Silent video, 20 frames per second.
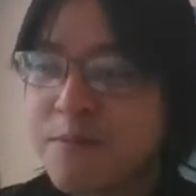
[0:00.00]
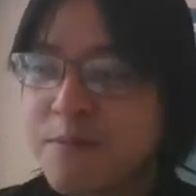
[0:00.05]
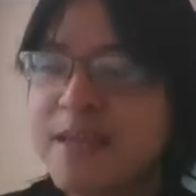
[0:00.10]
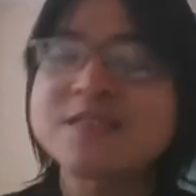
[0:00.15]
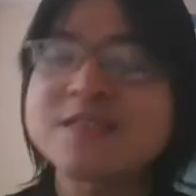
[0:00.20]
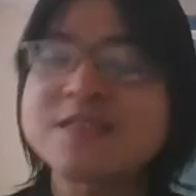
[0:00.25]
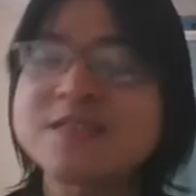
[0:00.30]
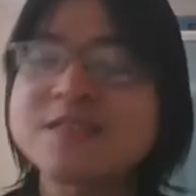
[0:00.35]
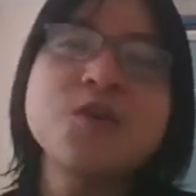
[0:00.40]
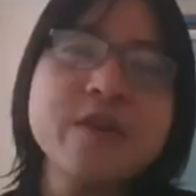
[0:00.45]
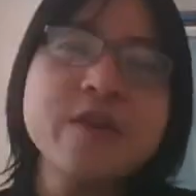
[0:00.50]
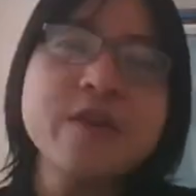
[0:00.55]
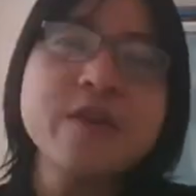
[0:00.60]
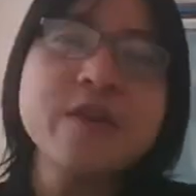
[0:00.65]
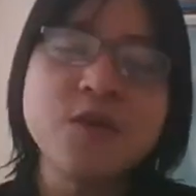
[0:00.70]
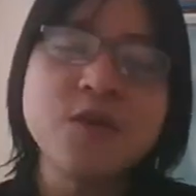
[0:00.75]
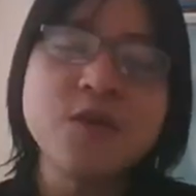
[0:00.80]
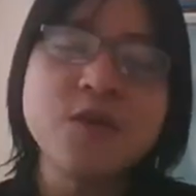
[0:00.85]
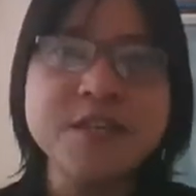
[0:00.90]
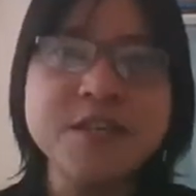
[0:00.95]
Although the
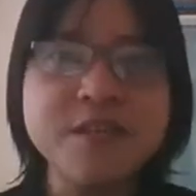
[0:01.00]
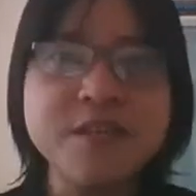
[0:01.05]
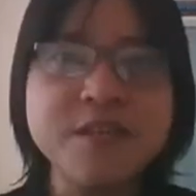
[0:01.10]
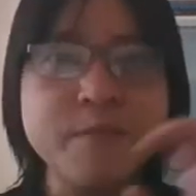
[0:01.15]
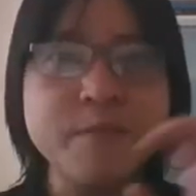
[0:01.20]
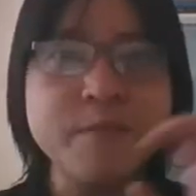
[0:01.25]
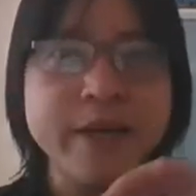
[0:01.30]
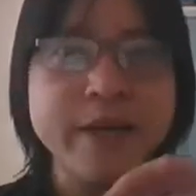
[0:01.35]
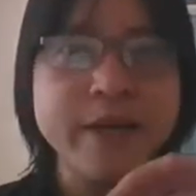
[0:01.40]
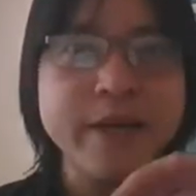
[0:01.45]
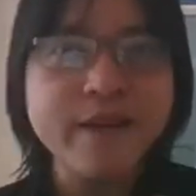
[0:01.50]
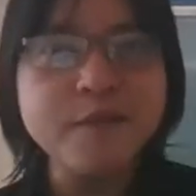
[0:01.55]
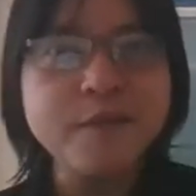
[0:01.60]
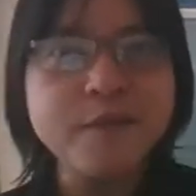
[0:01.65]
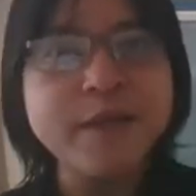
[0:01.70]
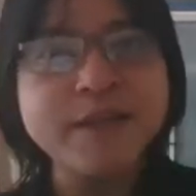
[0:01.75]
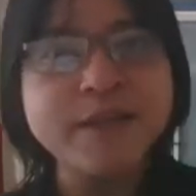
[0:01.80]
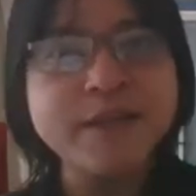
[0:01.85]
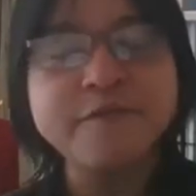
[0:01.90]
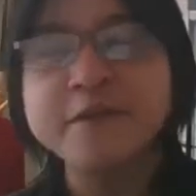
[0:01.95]
notation will be a little bit
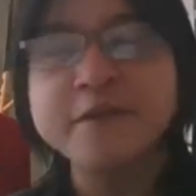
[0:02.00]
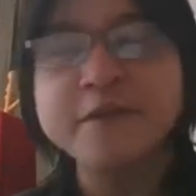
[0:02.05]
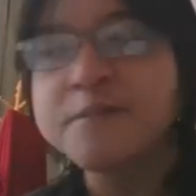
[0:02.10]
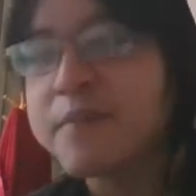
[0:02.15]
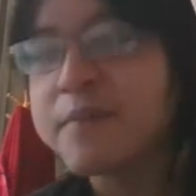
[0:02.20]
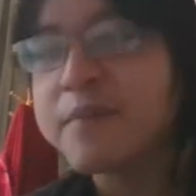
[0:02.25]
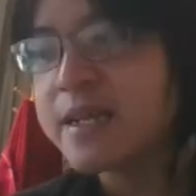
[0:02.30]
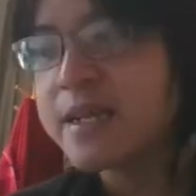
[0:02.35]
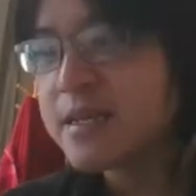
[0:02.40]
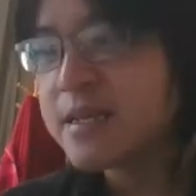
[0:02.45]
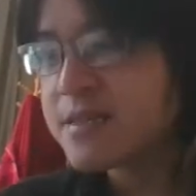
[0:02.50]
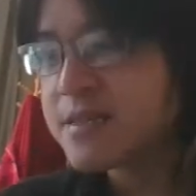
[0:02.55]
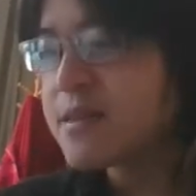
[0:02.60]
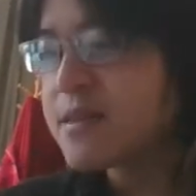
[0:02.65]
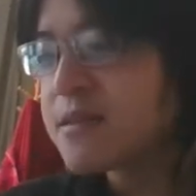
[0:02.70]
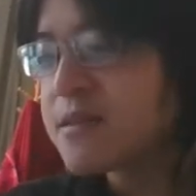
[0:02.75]
different, but it's still,